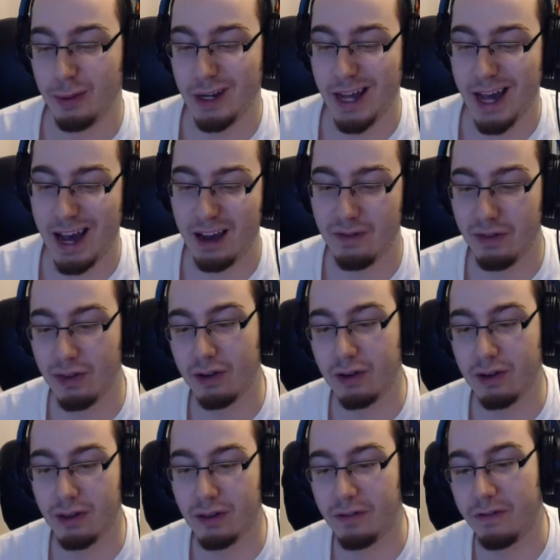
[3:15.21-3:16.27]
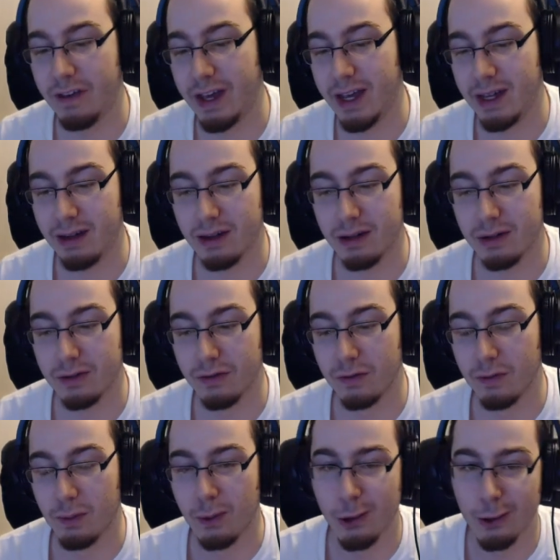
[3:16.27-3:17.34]
We have the fate
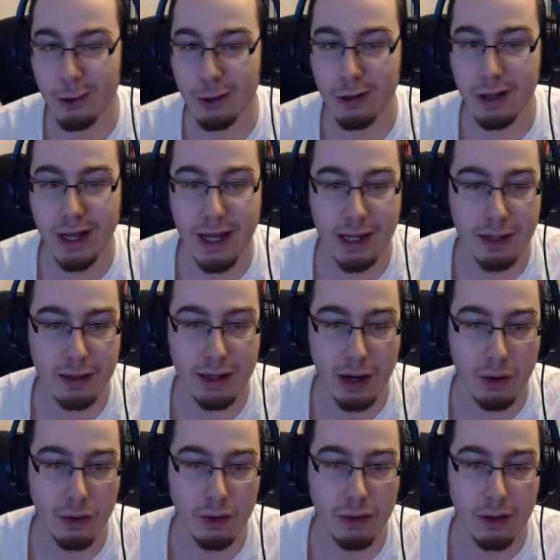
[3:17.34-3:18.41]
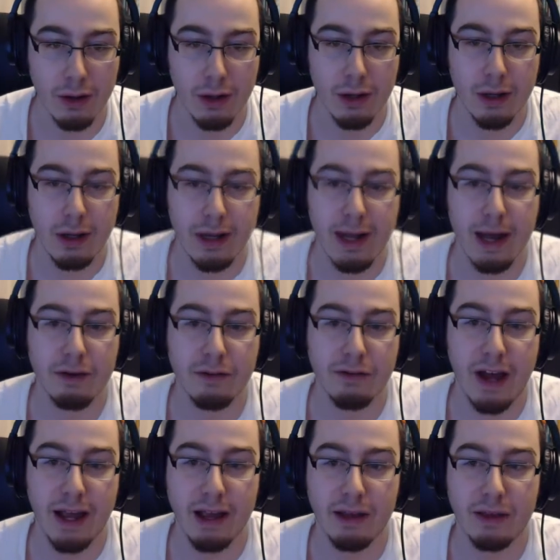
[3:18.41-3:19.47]
of Merle and Daryl kind
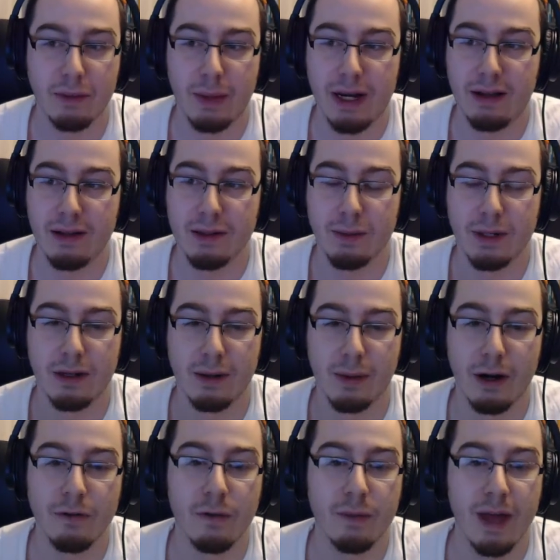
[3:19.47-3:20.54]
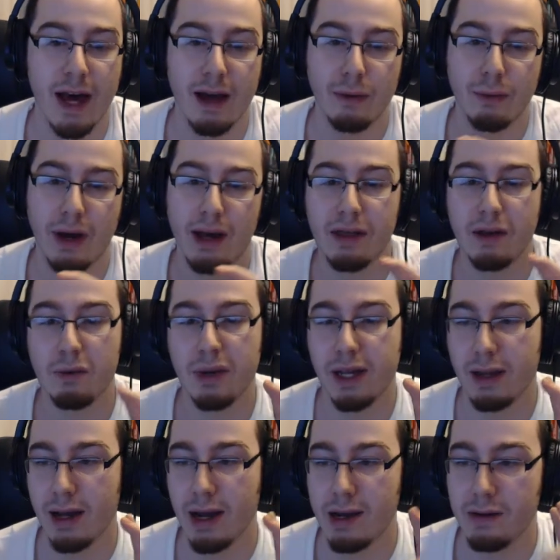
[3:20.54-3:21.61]
of hanging in the balance, but apart from that, I think
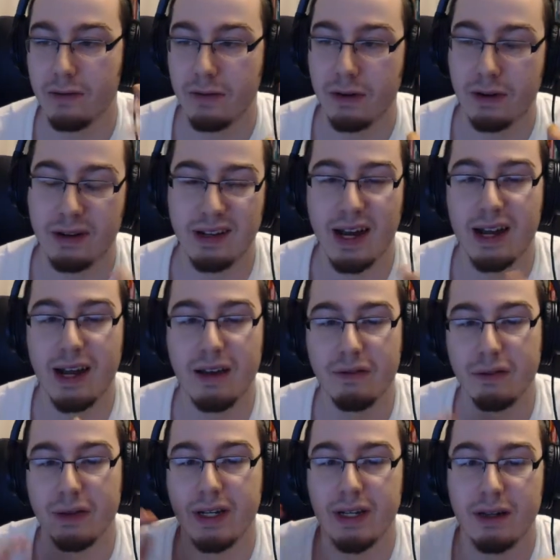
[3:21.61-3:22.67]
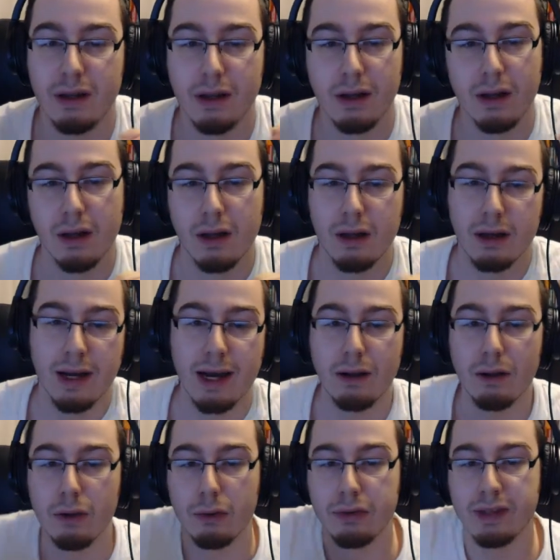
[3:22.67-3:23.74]
we kind of got every
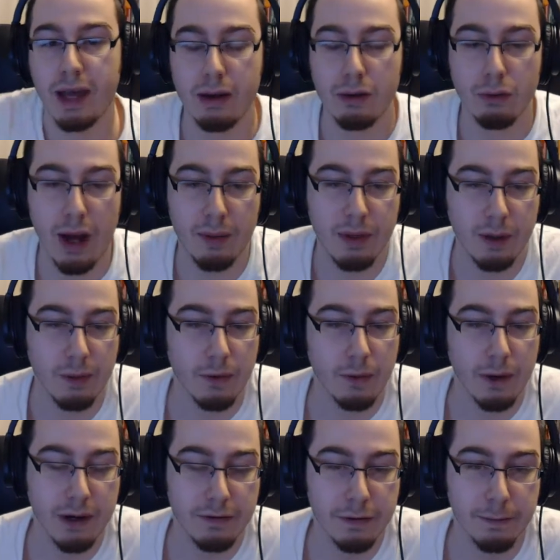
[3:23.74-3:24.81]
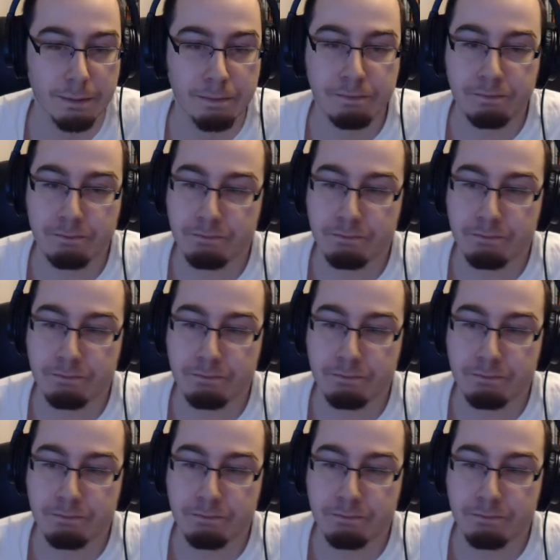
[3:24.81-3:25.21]
kind of loose end wrapped up or whatever.